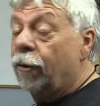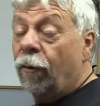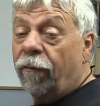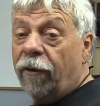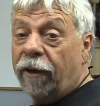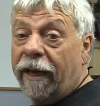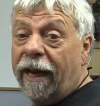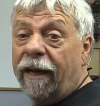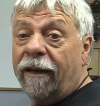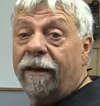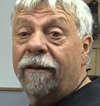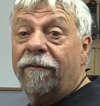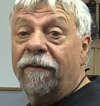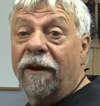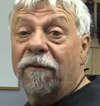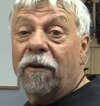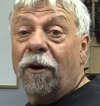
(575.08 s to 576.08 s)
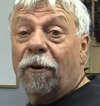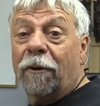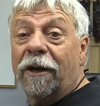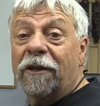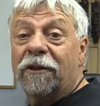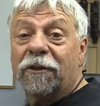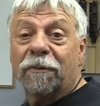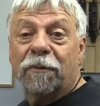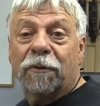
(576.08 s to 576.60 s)
Don't forget, if you haven't
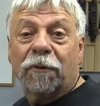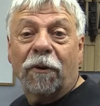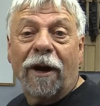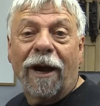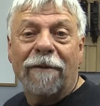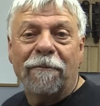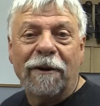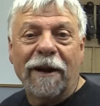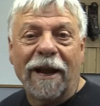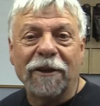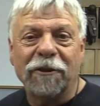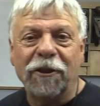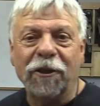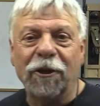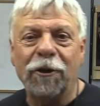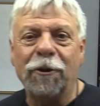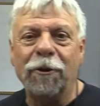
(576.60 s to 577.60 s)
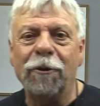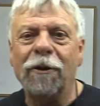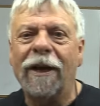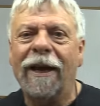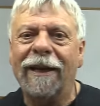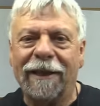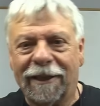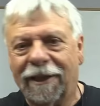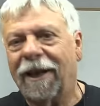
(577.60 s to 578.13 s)
already subscribed, we ask you to do
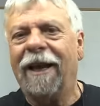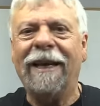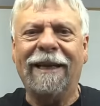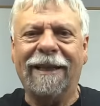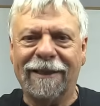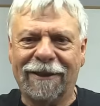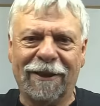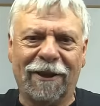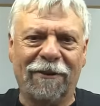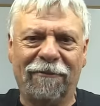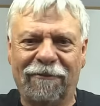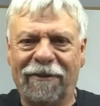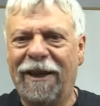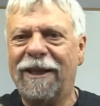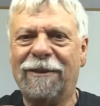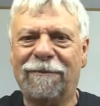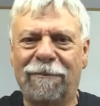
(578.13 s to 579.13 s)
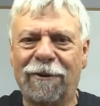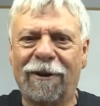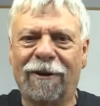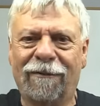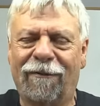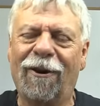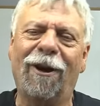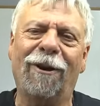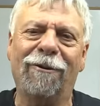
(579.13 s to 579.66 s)
that. Like us on
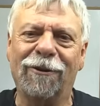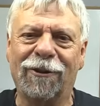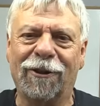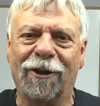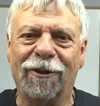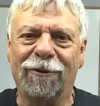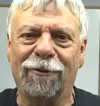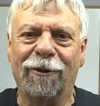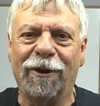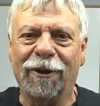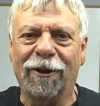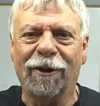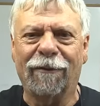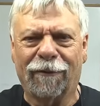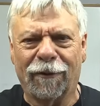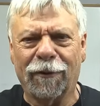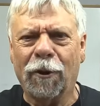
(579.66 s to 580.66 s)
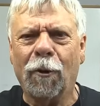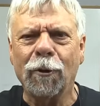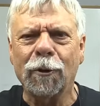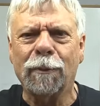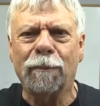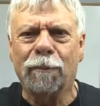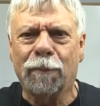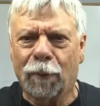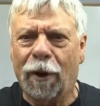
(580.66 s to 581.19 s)
Facebook, follow us on Twitter, and for
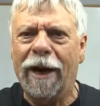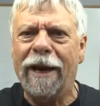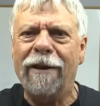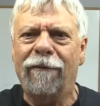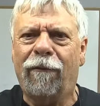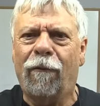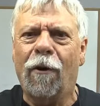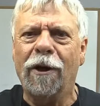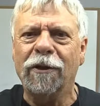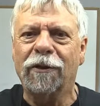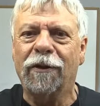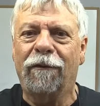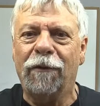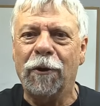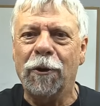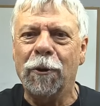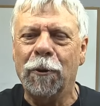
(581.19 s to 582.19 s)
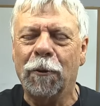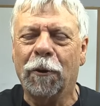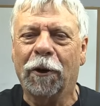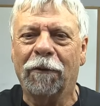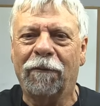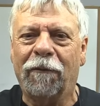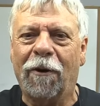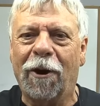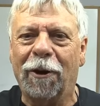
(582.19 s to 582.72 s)
those brave ones of you who
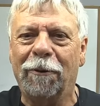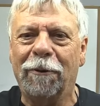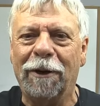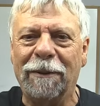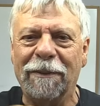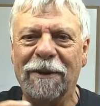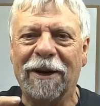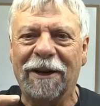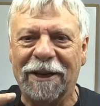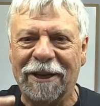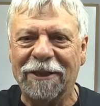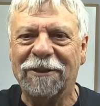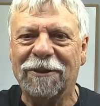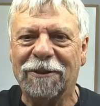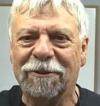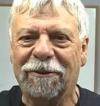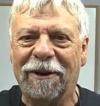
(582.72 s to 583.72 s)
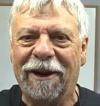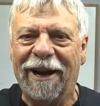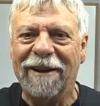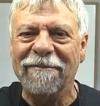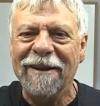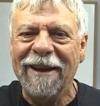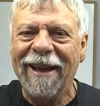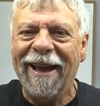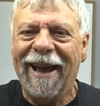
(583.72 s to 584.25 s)
are following me on
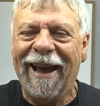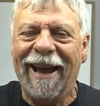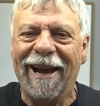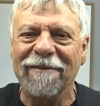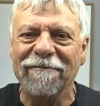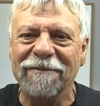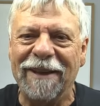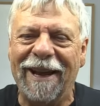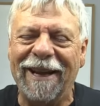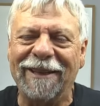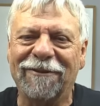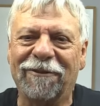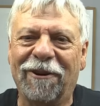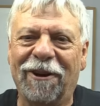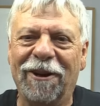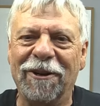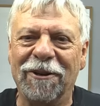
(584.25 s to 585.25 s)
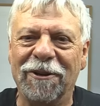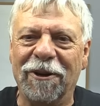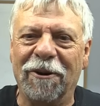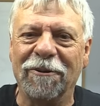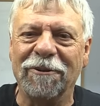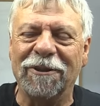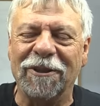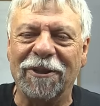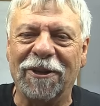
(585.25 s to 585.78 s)
Instagram, um, thanks for all your
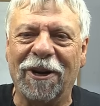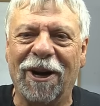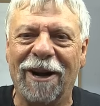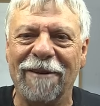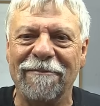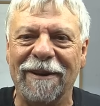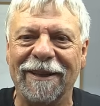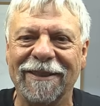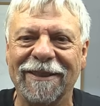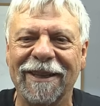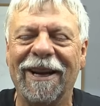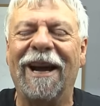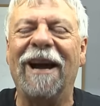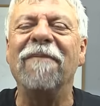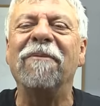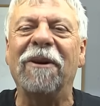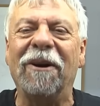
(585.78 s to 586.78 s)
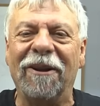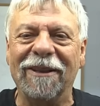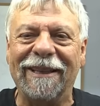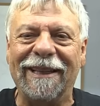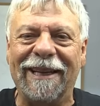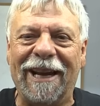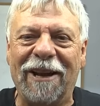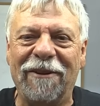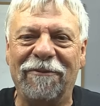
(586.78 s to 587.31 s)
notes and comments. I'm Colin
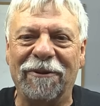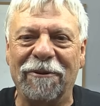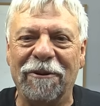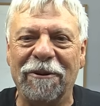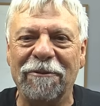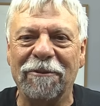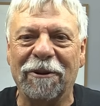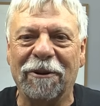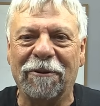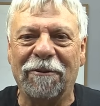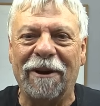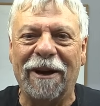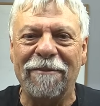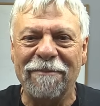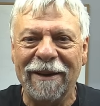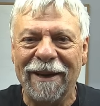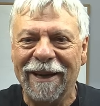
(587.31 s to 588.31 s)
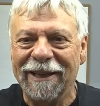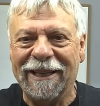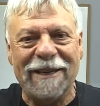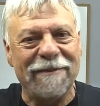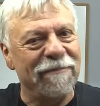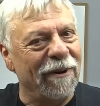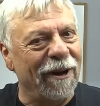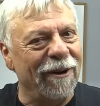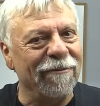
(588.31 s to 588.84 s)
Knecht for Woodwork Web.
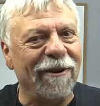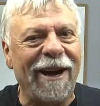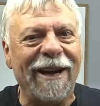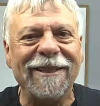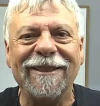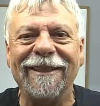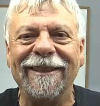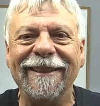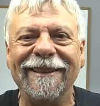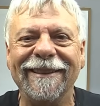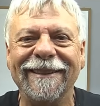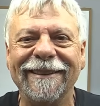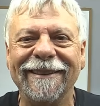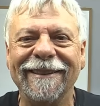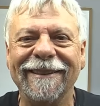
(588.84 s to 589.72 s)
Keep on watching.